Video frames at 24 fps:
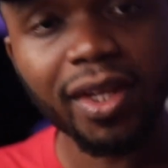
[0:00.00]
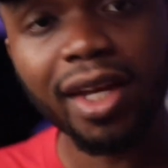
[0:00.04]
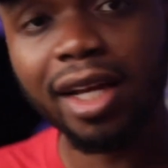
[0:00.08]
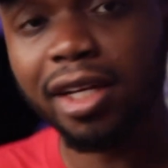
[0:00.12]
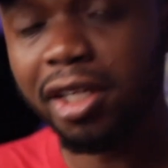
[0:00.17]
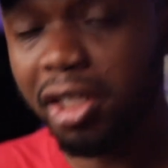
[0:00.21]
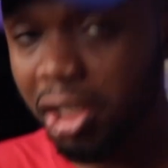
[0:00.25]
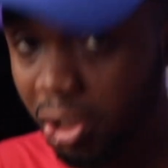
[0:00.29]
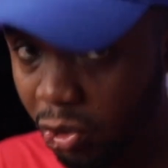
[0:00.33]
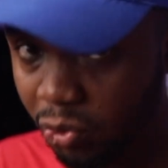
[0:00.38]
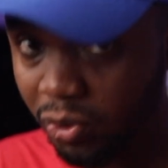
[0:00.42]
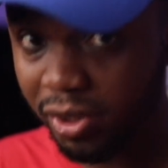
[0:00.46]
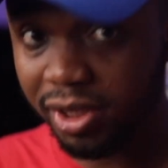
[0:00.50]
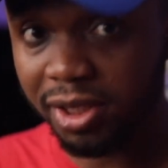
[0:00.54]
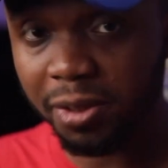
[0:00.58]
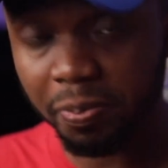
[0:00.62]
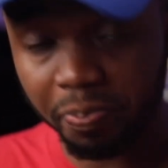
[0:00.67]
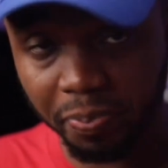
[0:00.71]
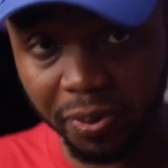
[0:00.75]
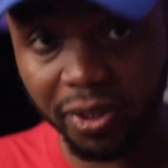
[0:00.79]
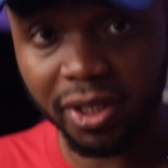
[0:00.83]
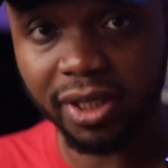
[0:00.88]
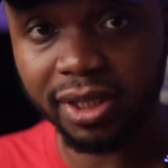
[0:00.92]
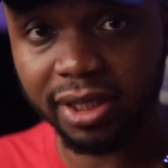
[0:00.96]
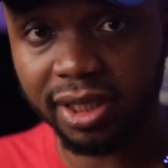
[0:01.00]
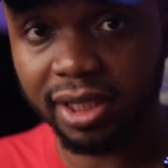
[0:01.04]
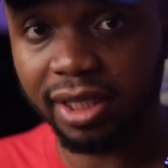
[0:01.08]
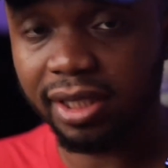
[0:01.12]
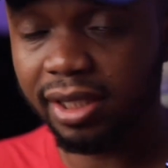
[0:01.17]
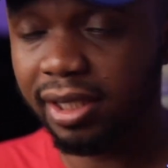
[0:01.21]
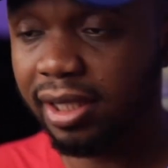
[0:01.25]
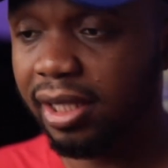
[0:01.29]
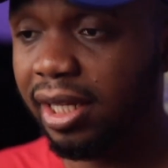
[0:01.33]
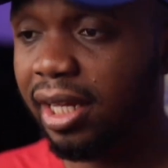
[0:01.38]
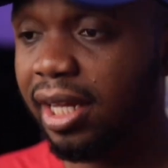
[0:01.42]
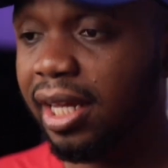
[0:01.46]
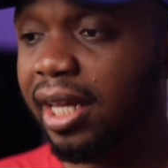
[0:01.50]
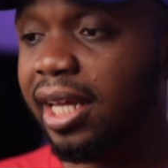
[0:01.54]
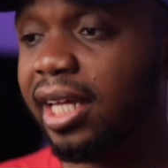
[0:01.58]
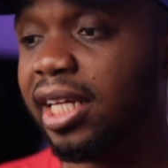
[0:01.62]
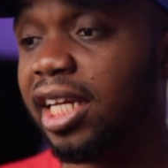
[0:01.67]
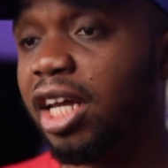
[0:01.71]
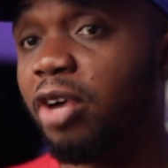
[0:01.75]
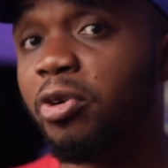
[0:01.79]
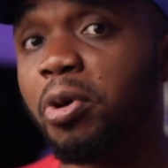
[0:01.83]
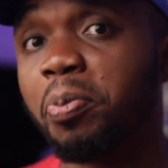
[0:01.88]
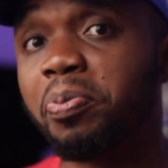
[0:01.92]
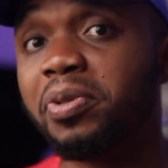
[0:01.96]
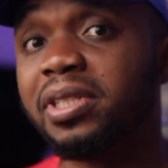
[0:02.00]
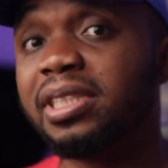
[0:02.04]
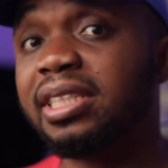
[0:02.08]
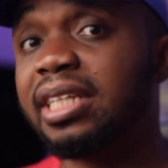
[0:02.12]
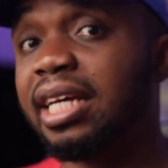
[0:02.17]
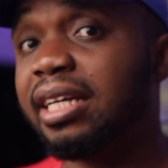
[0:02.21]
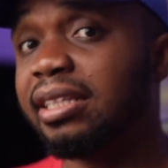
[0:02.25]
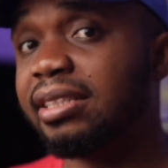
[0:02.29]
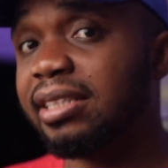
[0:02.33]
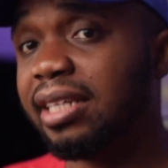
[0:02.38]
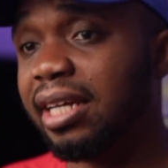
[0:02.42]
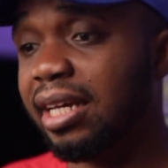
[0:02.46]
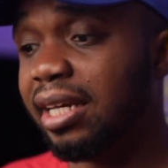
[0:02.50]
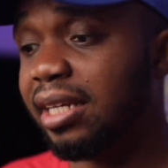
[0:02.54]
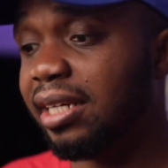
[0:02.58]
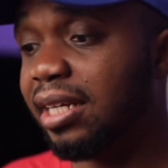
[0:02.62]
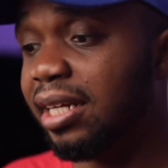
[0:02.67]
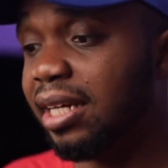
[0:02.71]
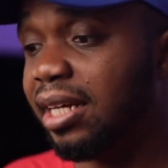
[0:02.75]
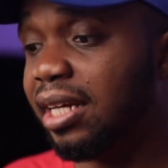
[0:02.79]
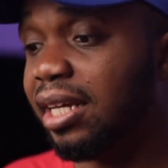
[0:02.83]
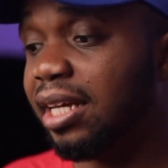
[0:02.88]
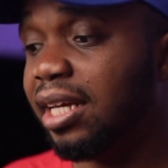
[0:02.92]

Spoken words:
This was the person that represented